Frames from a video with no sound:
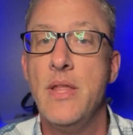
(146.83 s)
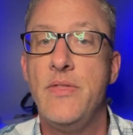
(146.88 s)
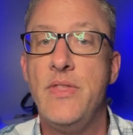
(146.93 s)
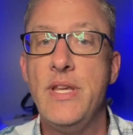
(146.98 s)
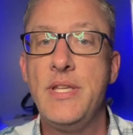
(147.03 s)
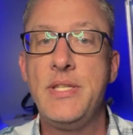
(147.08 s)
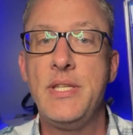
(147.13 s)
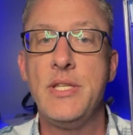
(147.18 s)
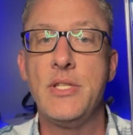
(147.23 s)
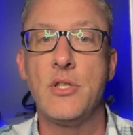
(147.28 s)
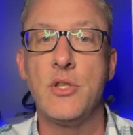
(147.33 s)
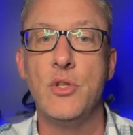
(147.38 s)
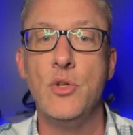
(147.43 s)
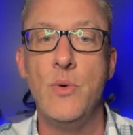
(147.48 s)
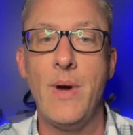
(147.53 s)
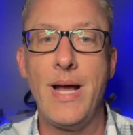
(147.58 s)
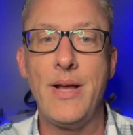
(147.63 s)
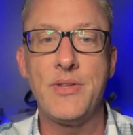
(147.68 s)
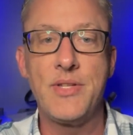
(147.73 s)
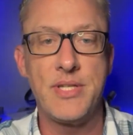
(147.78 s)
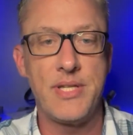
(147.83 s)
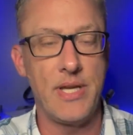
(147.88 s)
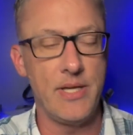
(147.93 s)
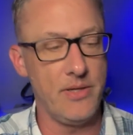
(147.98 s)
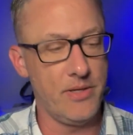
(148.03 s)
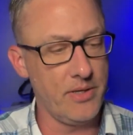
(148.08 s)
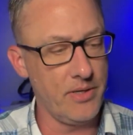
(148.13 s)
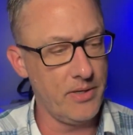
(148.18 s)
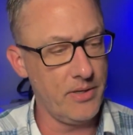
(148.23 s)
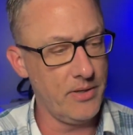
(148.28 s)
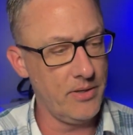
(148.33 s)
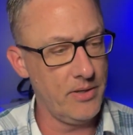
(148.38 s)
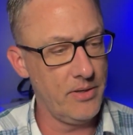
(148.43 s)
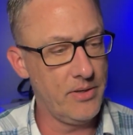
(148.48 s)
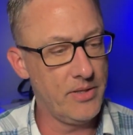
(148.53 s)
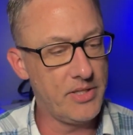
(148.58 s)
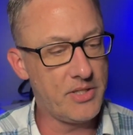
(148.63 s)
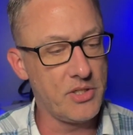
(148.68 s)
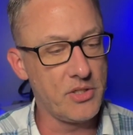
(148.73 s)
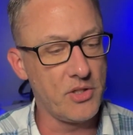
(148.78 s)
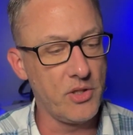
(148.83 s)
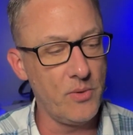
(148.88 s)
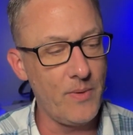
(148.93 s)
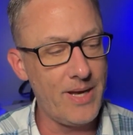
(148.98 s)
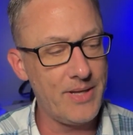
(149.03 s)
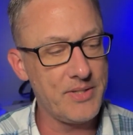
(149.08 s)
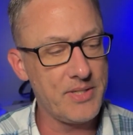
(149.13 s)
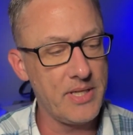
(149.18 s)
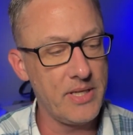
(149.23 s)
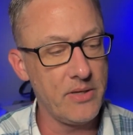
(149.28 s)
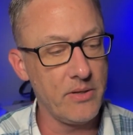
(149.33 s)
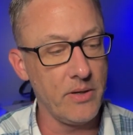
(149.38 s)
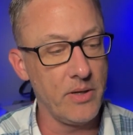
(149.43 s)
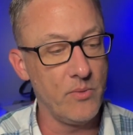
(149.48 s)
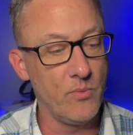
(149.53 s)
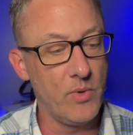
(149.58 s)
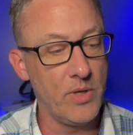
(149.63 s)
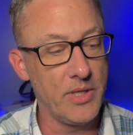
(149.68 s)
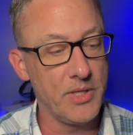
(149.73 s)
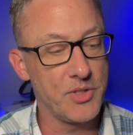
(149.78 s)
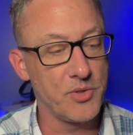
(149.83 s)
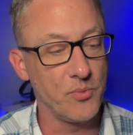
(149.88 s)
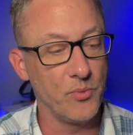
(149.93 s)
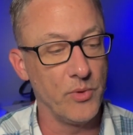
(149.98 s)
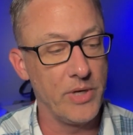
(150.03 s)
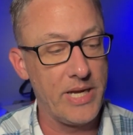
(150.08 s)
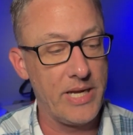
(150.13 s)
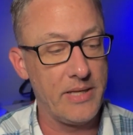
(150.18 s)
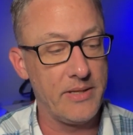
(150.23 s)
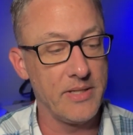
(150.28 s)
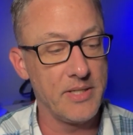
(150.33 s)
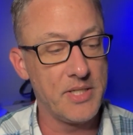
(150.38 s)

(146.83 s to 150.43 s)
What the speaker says: This is Lou Alcindor. This is Lou Alcindor and Willis Reed.